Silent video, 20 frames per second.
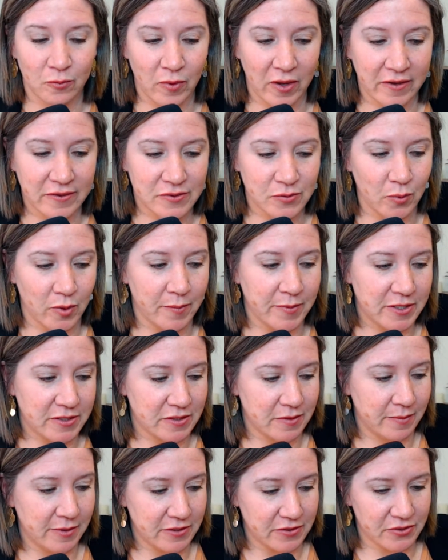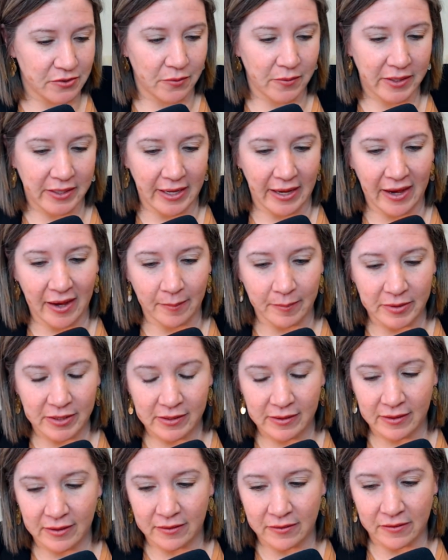as women to be so
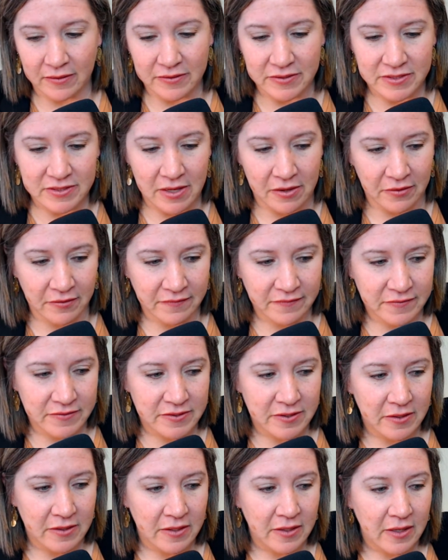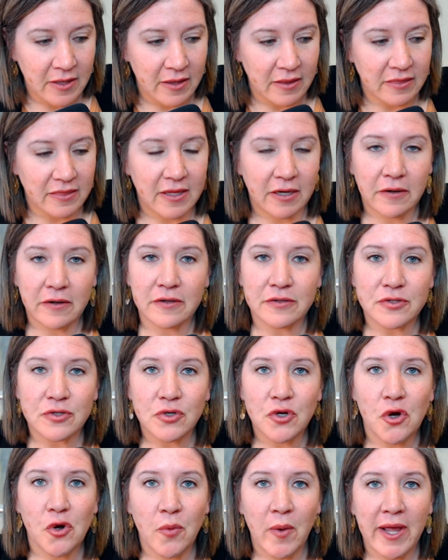unhappy in ourselves. There is
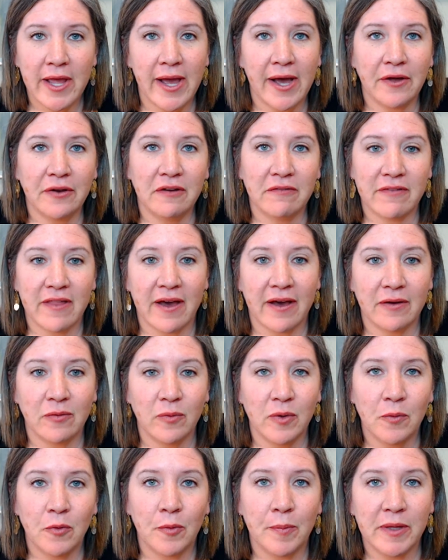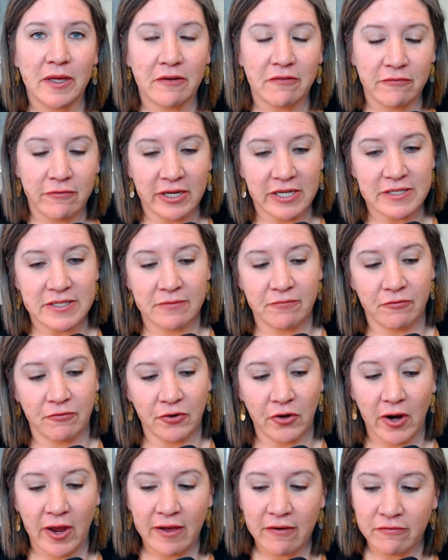no way out of that. We will be a victim
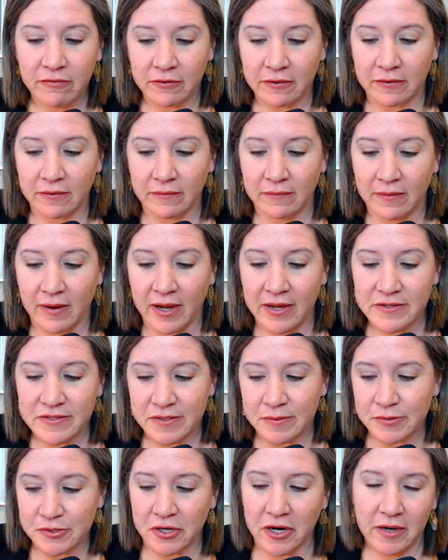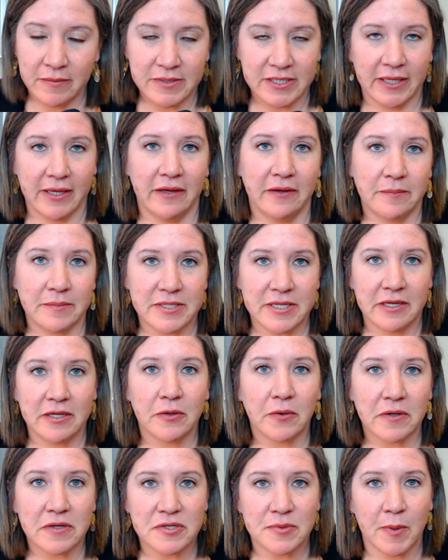forever. I subscribe to camp
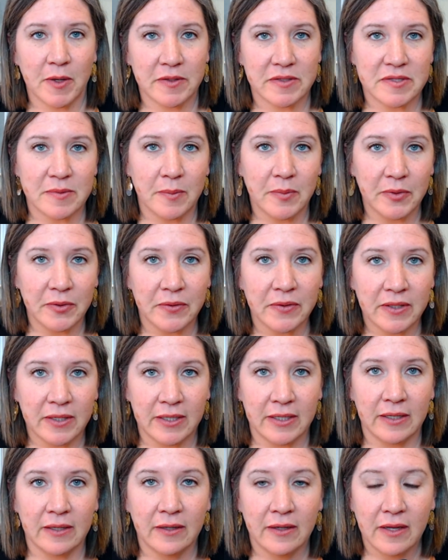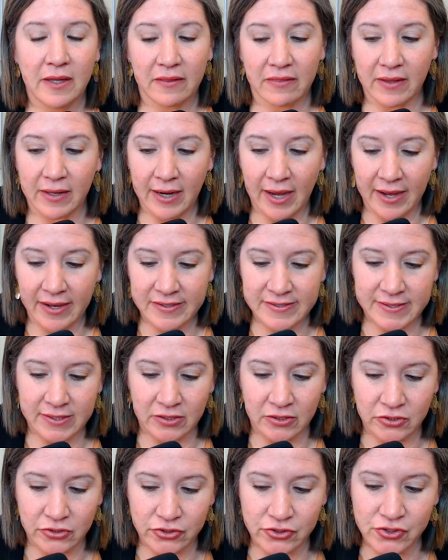take responsibility, that as an
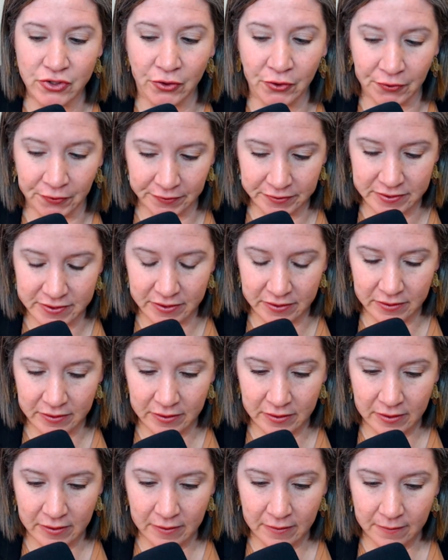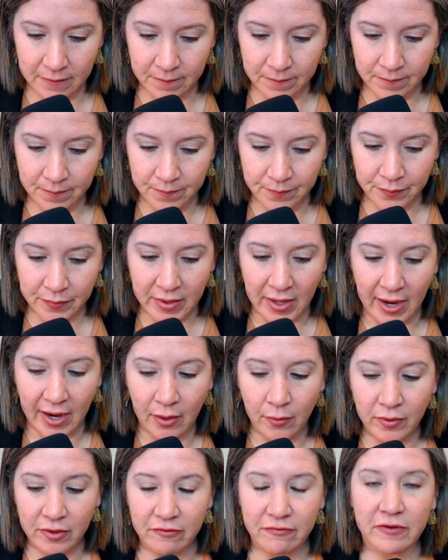adult,
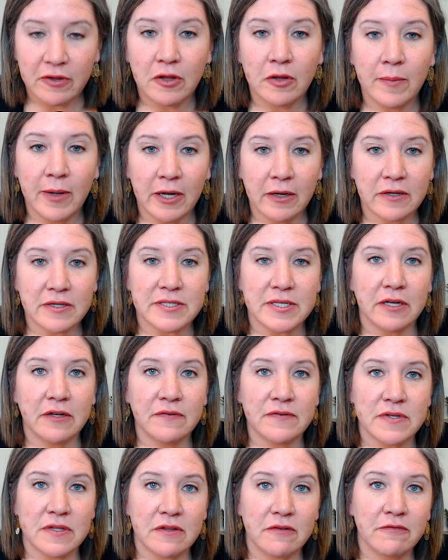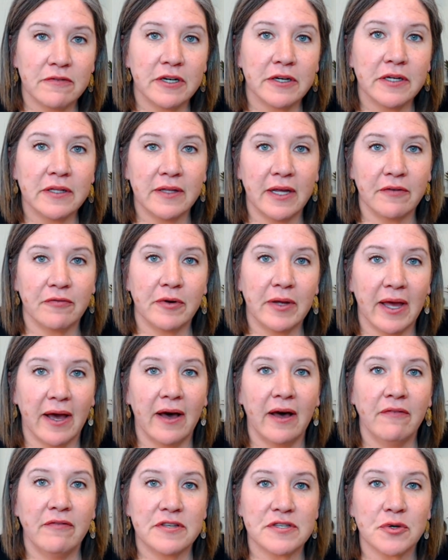how we feel about ourselves and the very life we
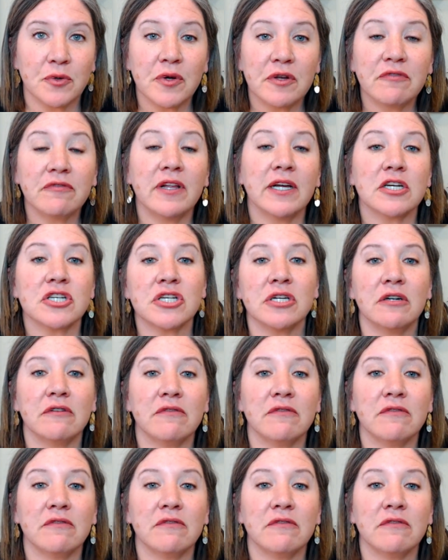have is a reflection